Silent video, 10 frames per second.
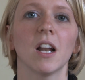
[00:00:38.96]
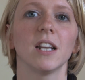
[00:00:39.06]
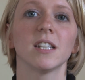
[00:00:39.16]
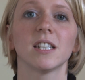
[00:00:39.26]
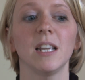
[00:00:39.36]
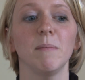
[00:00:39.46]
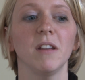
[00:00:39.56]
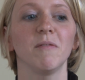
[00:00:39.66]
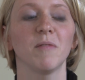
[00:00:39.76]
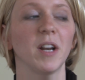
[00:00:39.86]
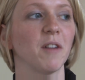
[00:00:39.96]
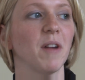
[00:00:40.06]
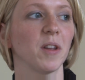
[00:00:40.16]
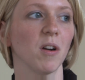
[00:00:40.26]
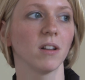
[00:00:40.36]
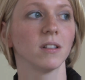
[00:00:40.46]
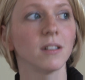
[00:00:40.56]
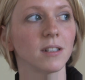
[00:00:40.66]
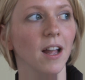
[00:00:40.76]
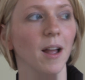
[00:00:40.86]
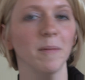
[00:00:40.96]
likely to see me running around the gardens